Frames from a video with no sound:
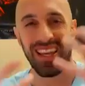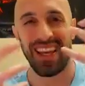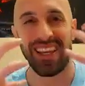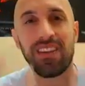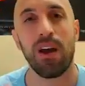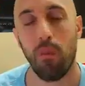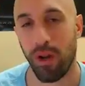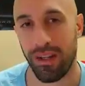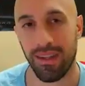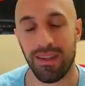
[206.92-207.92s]
is
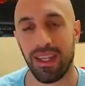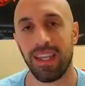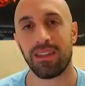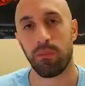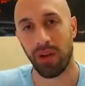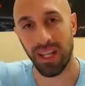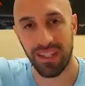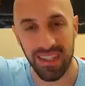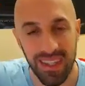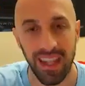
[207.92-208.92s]
somewhat diseased, but
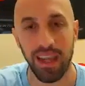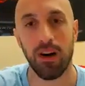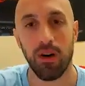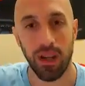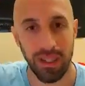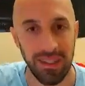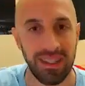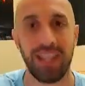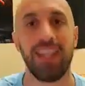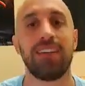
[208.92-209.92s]
it's still
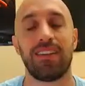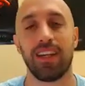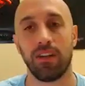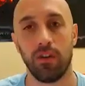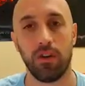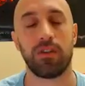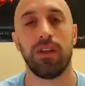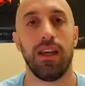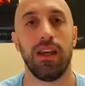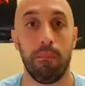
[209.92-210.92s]
sending signals
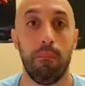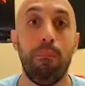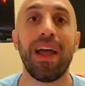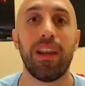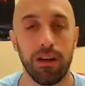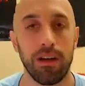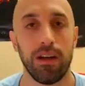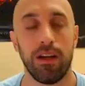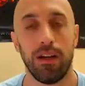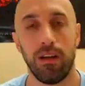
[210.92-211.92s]
better
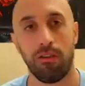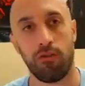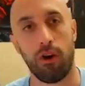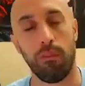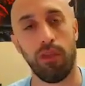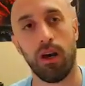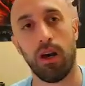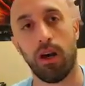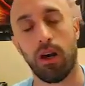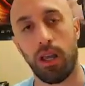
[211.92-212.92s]
from
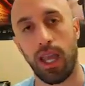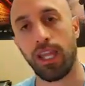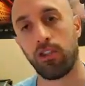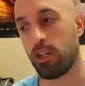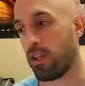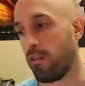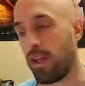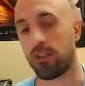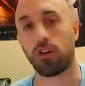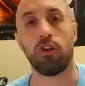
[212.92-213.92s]
the atria to the
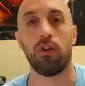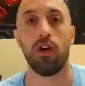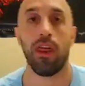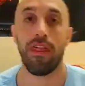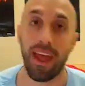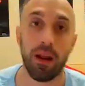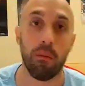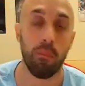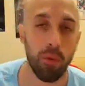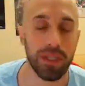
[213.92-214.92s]
ventricle than
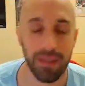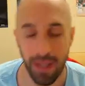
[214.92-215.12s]
Mobitz